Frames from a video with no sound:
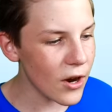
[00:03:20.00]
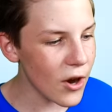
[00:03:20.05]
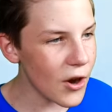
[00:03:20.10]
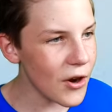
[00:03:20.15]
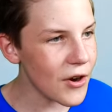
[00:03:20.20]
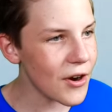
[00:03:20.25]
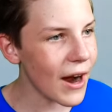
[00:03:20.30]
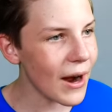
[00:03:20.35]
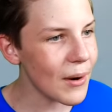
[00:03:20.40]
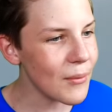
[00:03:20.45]
No,
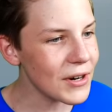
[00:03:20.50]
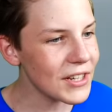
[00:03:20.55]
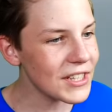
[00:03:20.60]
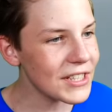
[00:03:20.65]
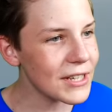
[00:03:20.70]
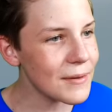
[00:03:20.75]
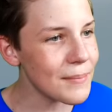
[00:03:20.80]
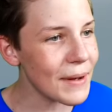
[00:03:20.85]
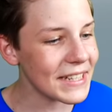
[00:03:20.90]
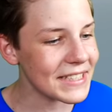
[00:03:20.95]
I want
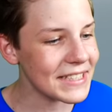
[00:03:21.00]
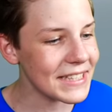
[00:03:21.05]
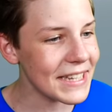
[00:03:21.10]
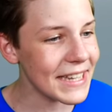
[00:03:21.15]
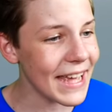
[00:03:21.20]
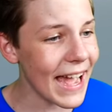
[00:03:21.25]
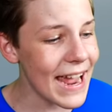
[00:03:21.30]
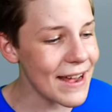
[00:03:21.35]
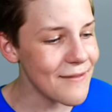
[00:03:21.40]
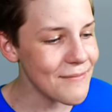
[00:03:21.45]
to go back to
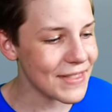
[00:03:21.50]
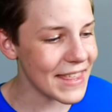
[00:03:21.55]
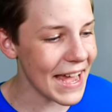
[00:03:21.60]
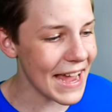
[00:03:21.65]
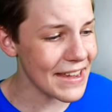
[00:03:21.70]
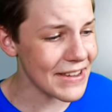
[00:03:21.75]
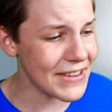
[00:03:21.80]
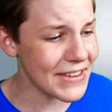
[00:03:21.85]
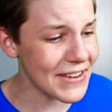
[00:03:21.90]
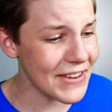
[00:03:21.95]
the game,
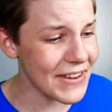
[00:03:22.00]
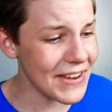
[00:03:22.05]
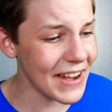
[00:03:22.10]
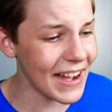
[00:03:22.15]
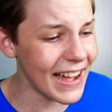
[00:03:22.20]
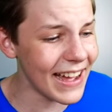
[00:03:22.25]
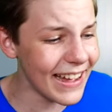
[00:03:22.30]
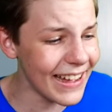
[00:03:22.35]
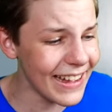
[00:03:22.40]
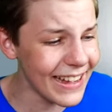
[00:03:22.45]
thank you.